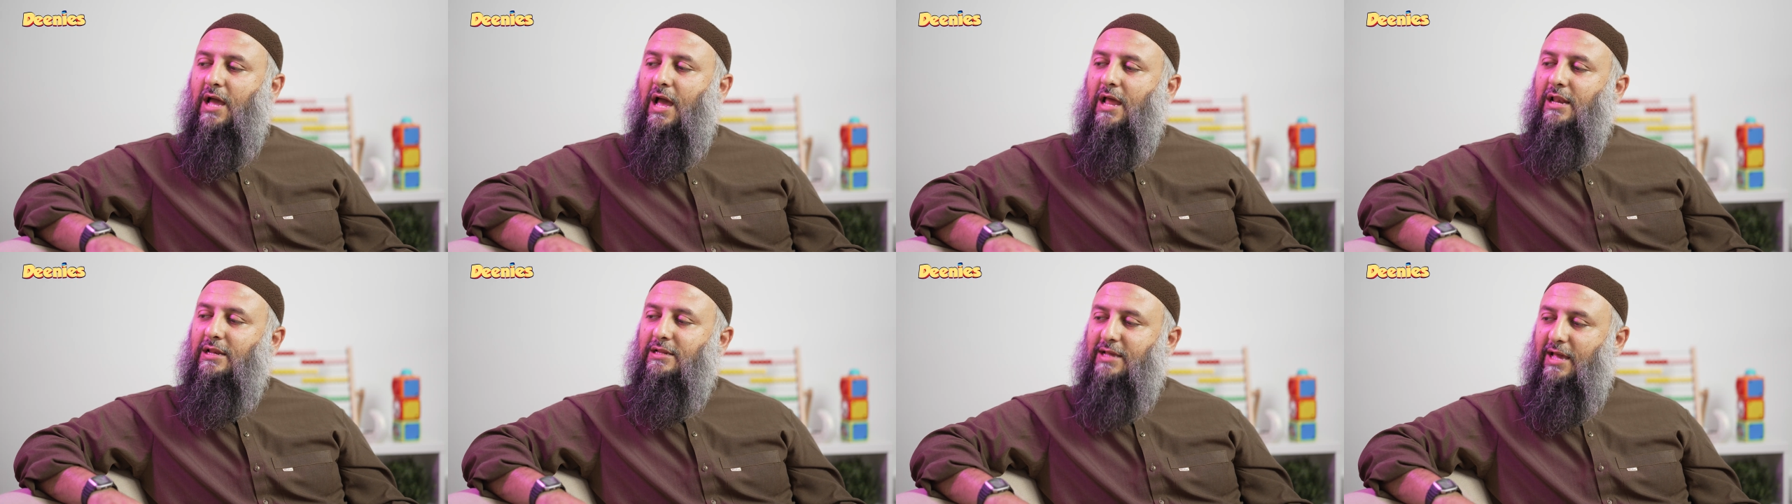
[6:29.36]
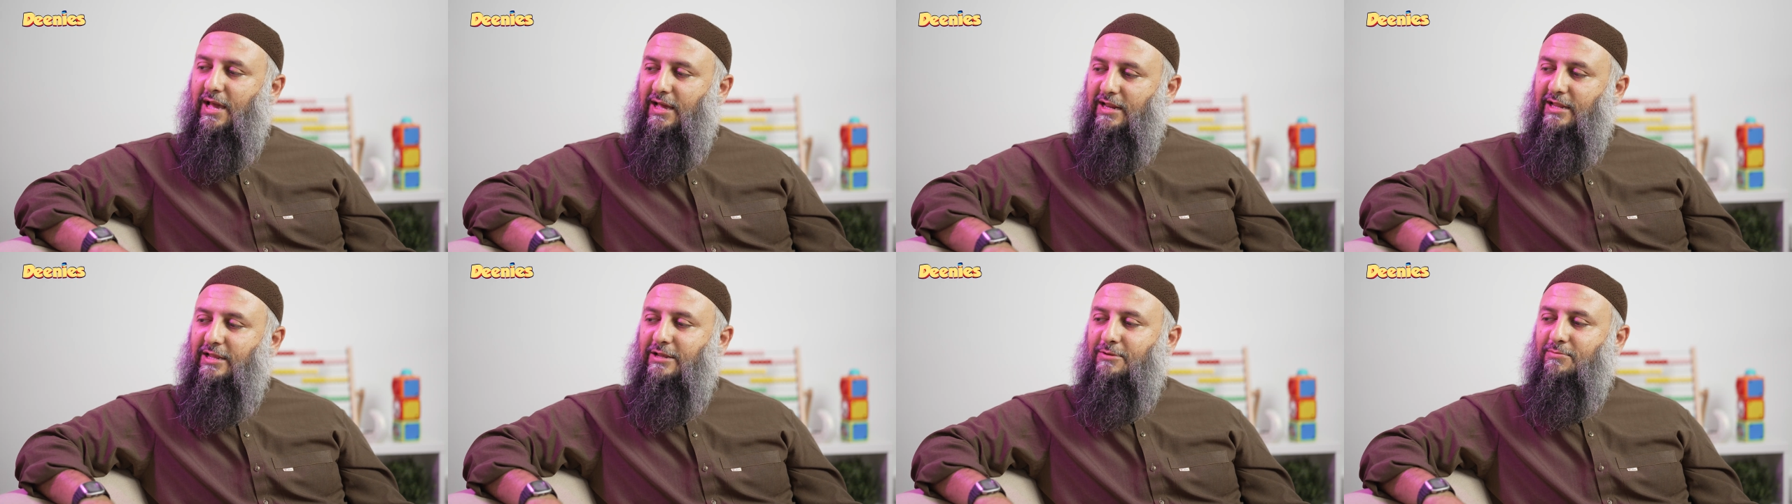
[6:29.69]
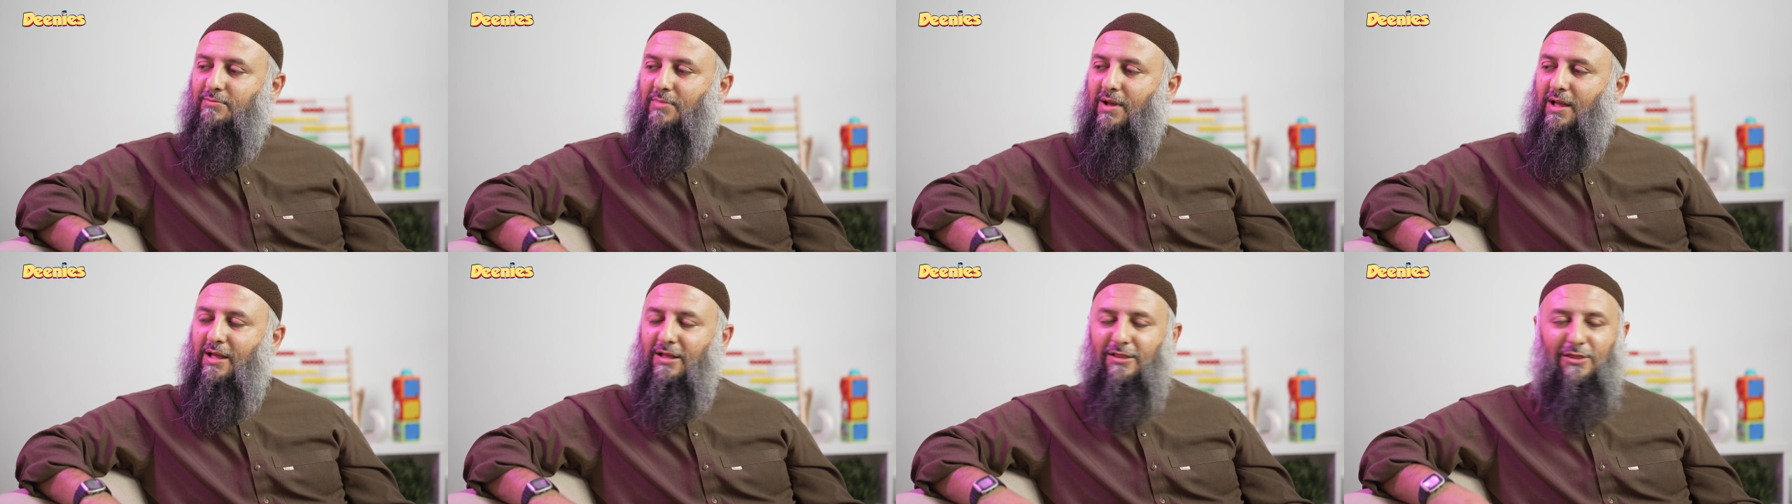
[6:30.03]

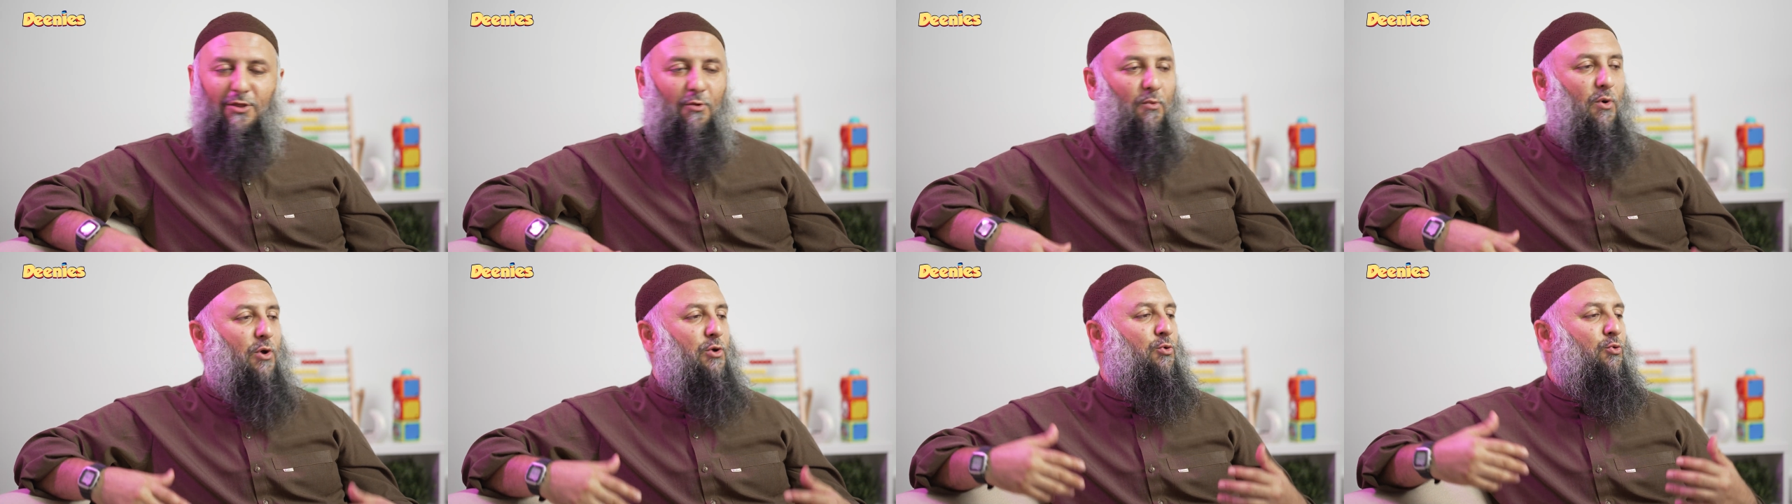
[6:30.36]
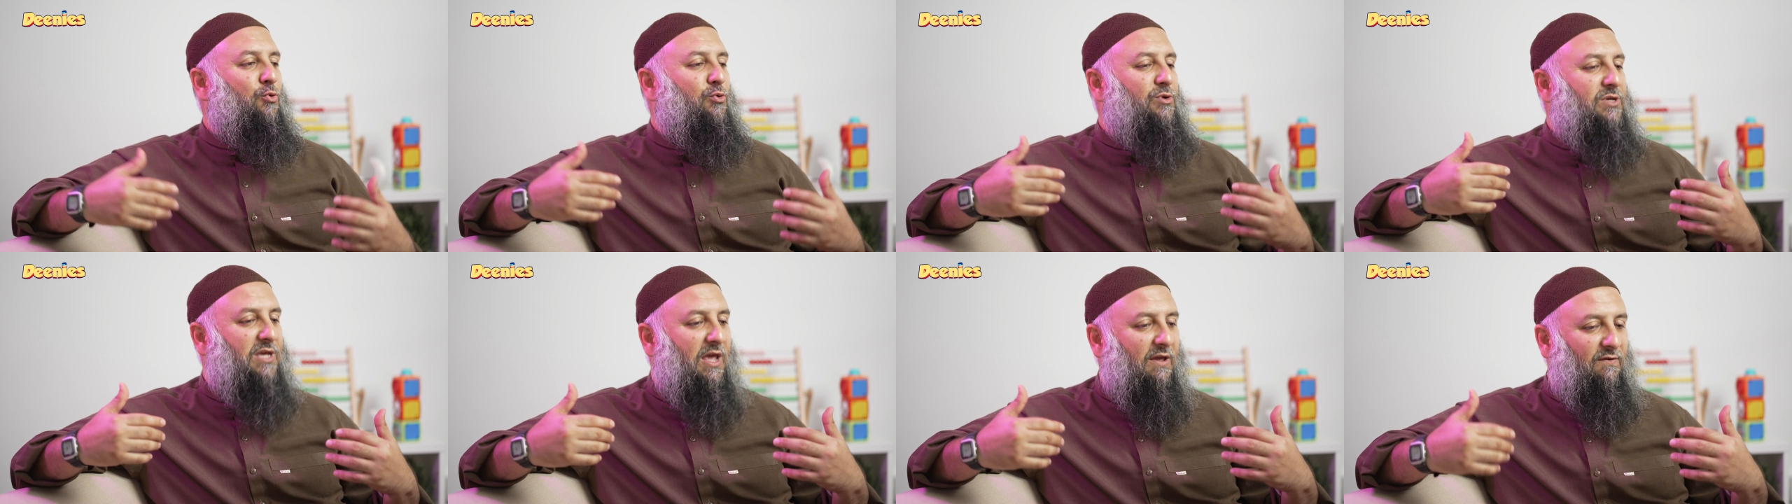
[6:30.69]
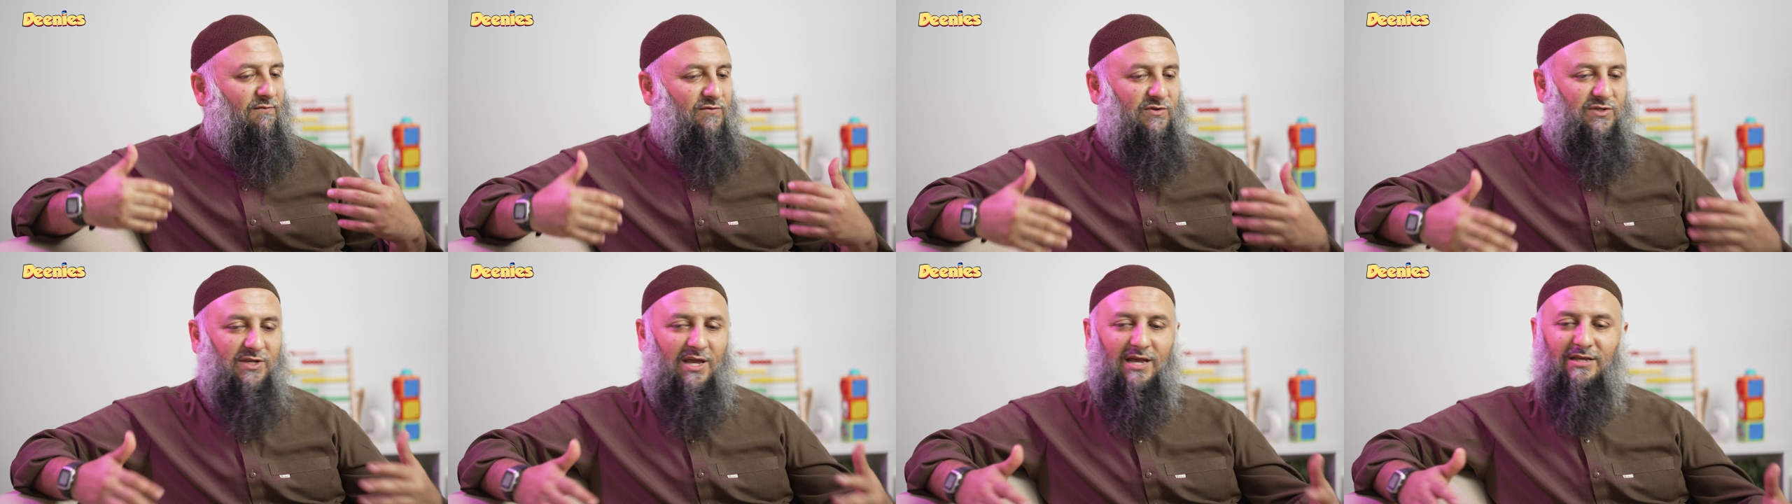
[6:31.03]
Al-Kareem, the one who
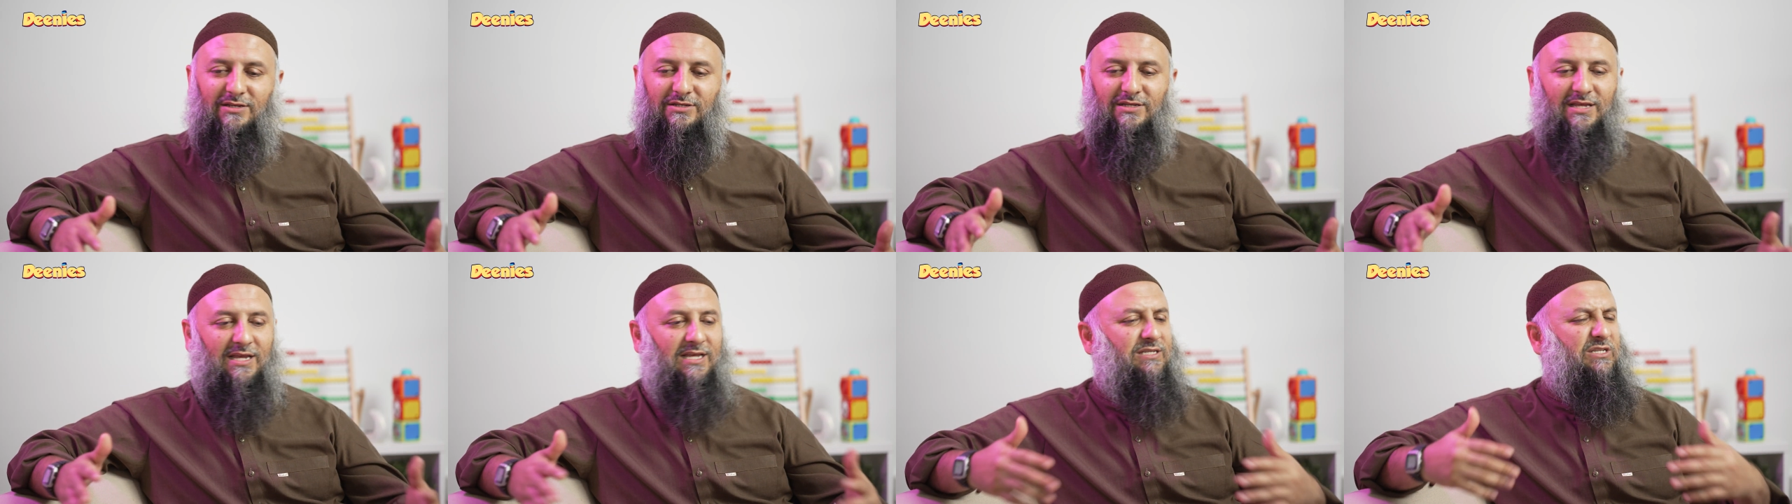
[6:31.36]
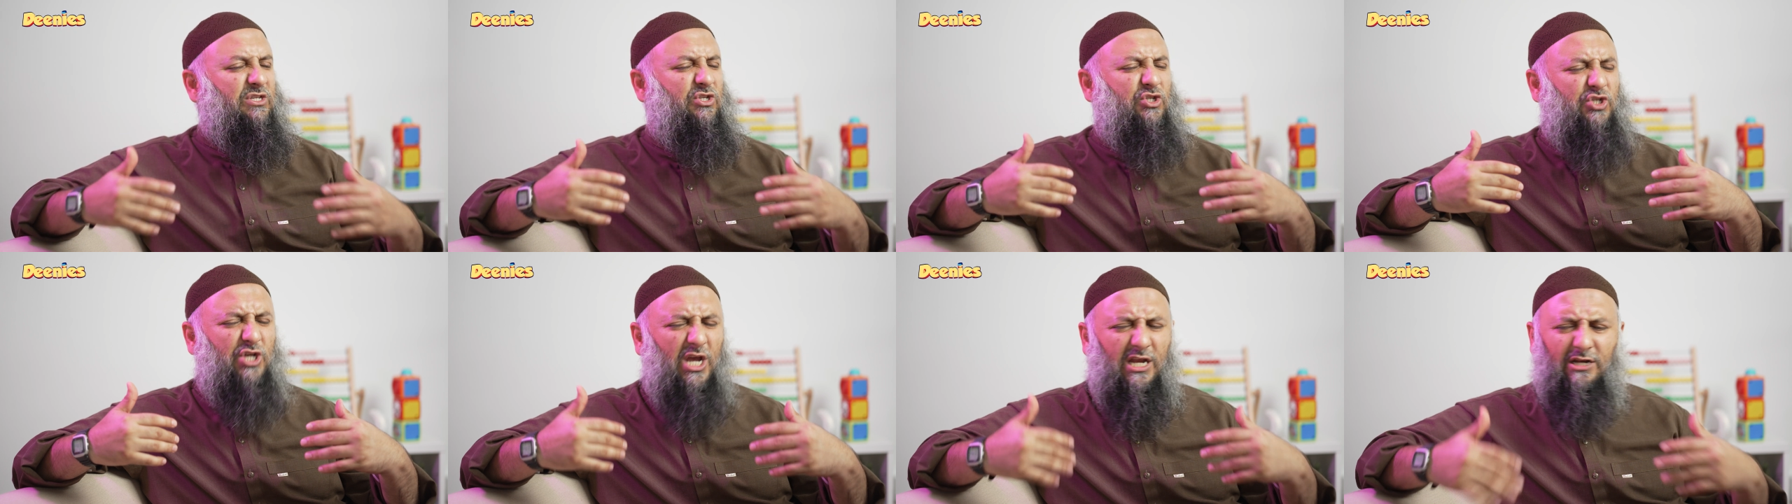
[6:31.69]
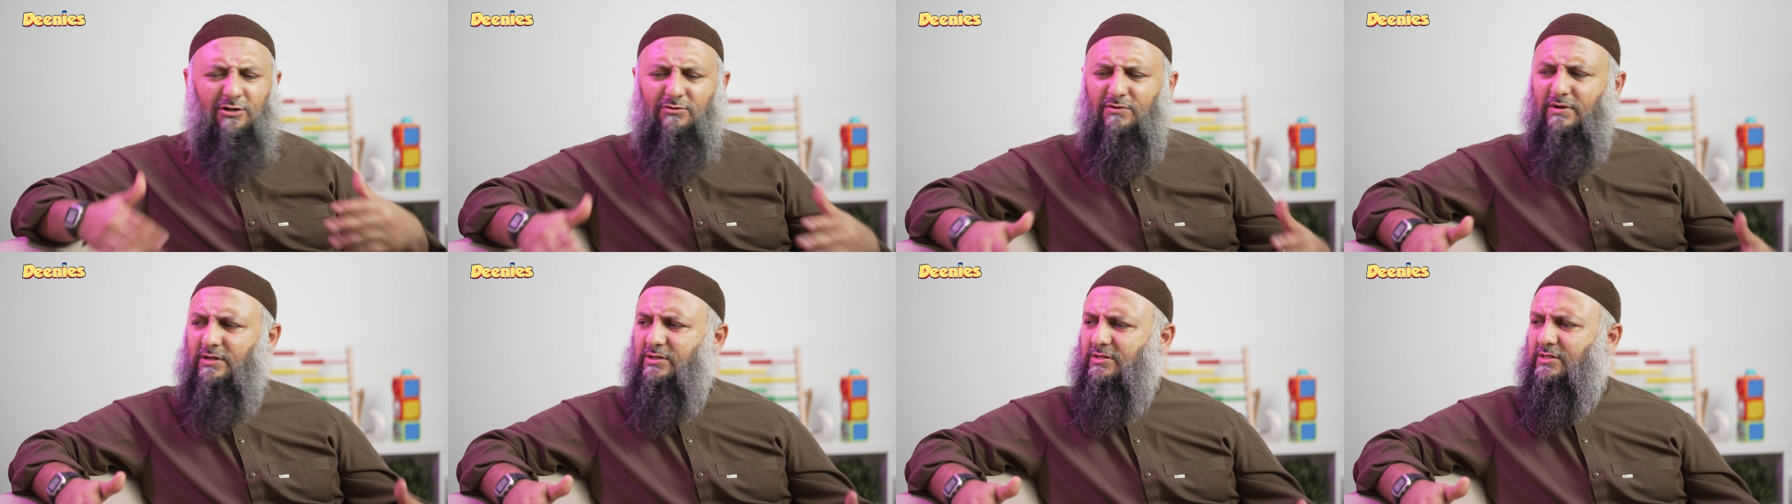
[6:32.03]
gives us, is
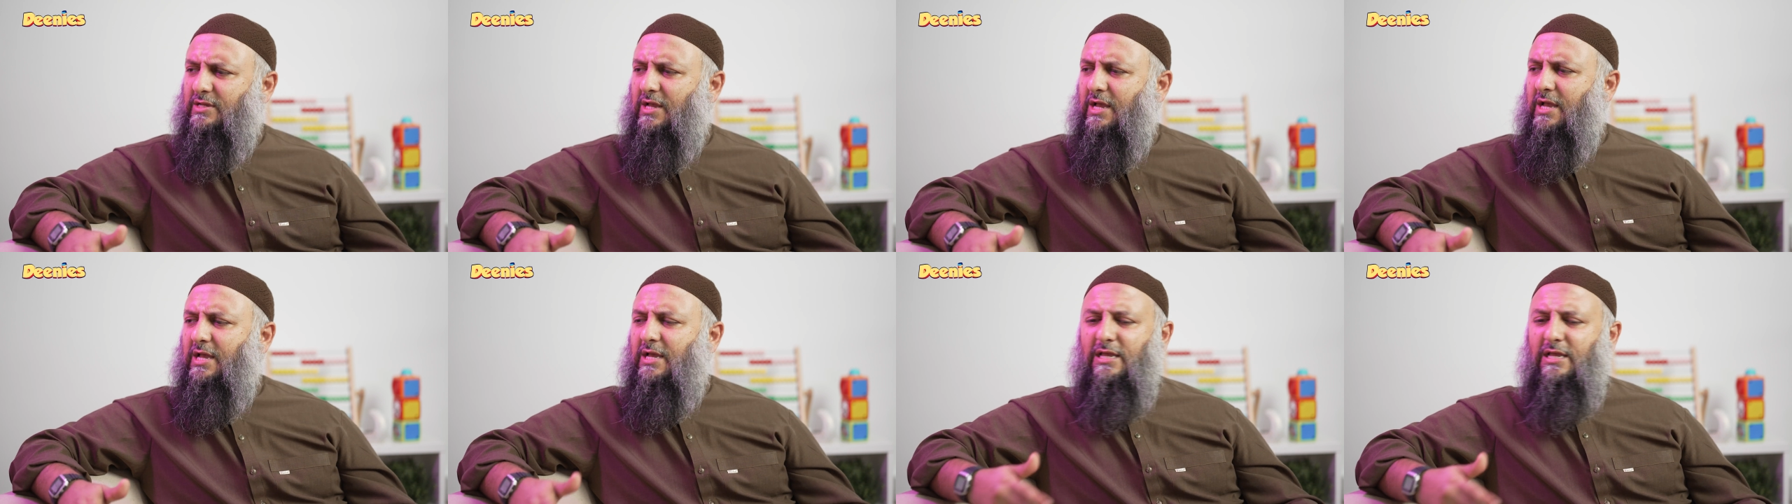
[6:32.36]
generous.